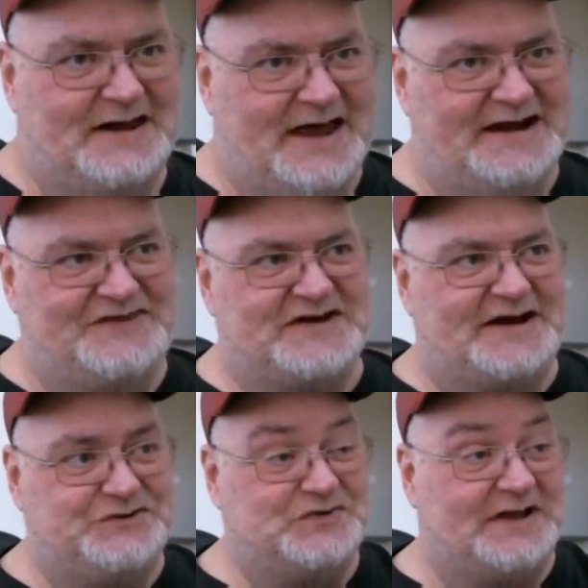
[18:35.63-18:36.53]
Anything I
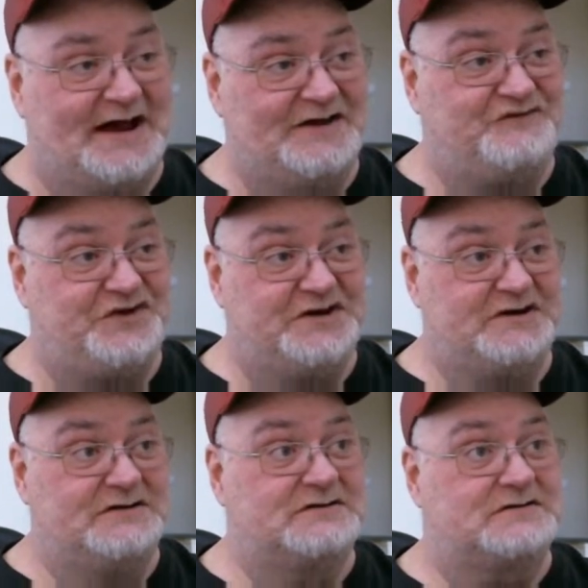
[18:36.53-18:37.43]
do live
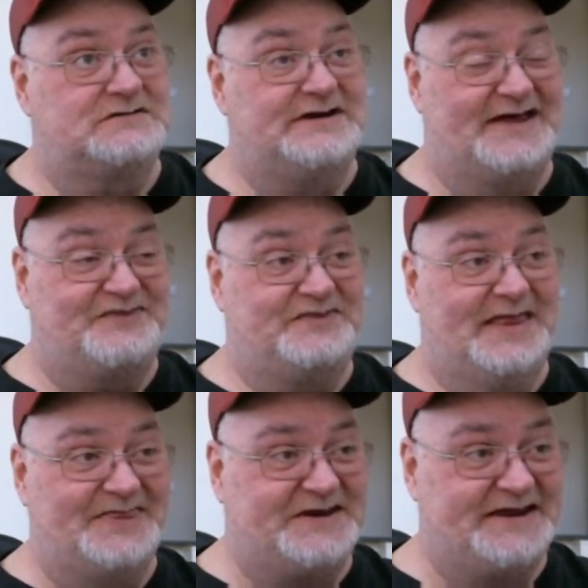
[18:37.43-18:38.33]
here,
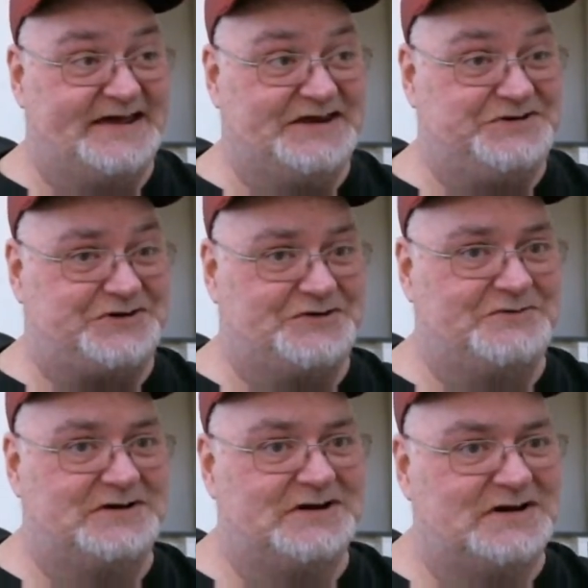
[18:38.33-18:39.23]
not the daily
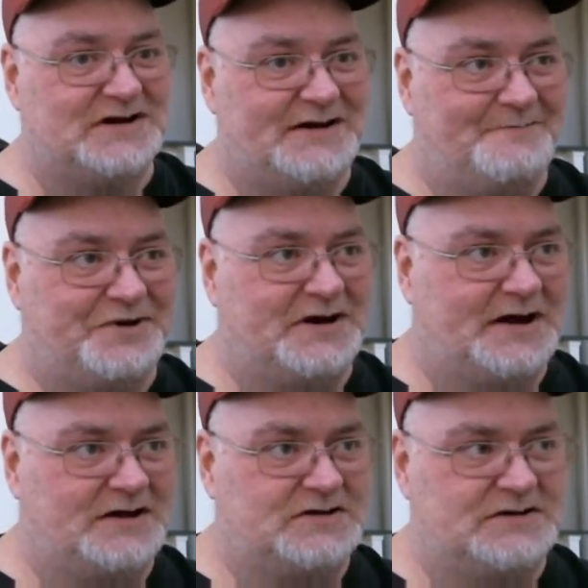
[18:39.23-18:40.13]
show,
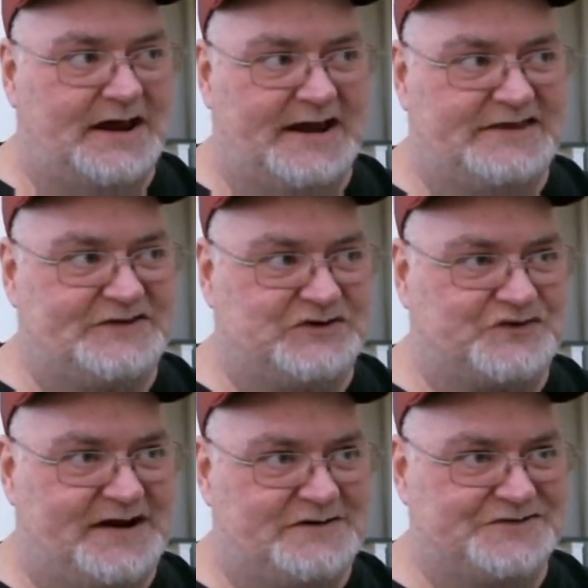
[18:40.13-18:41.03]
but anything
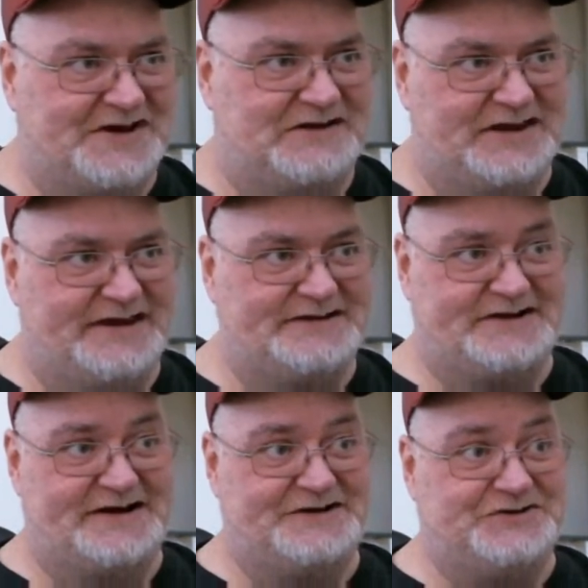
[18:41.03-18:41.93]
Creators Outlet
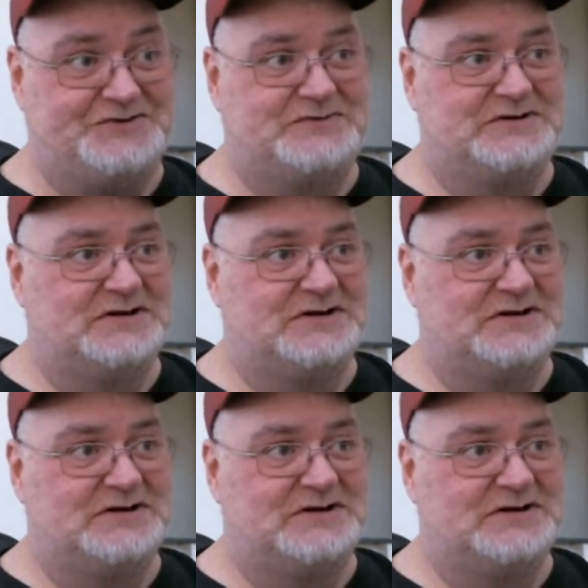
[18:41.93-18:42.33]
that I do